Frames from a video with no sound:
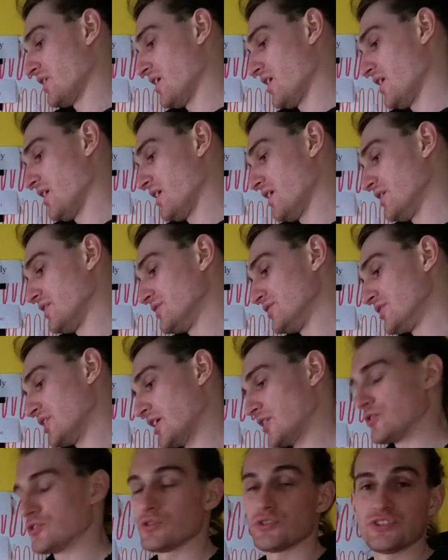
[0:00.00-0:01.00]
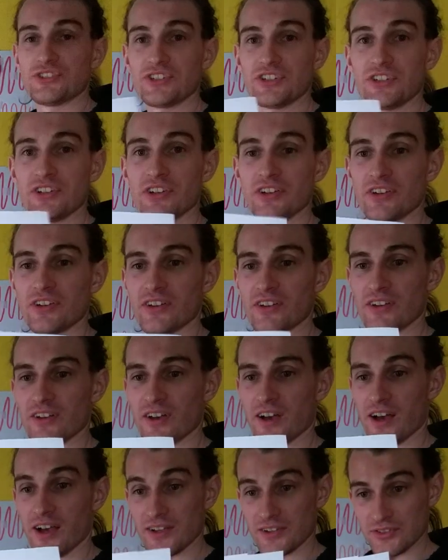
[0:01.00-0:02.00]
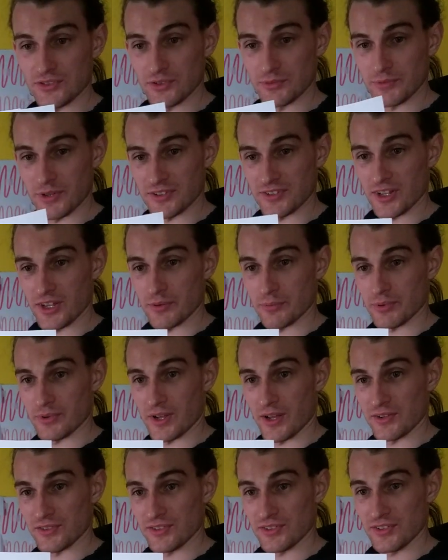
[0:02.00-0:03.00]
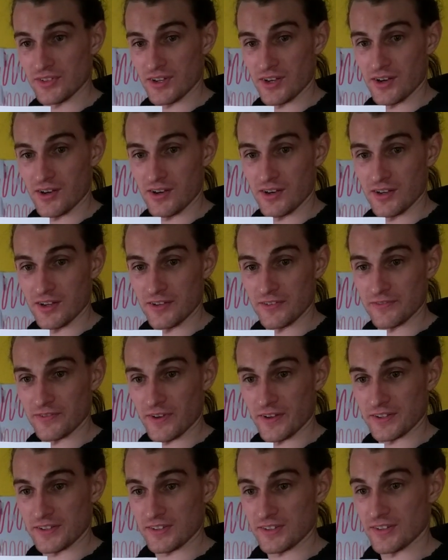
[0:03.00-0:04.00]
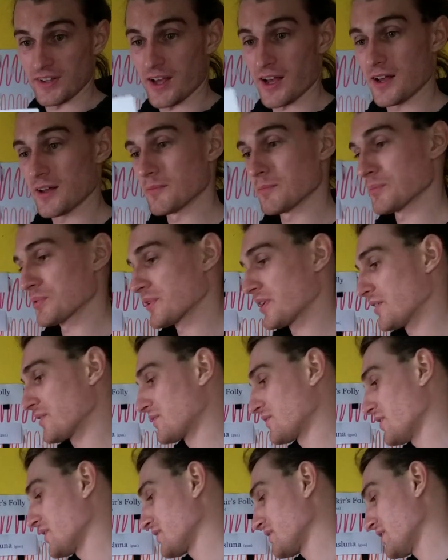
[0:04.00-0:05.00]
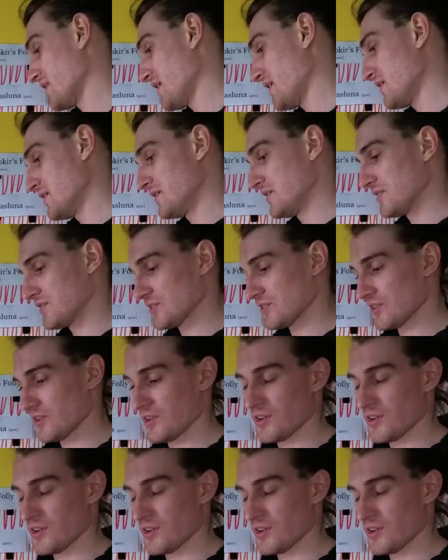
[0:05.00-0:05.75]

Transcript: Yajuji. I assume that's how you pronounce it. If it's not pronounced like that, it's,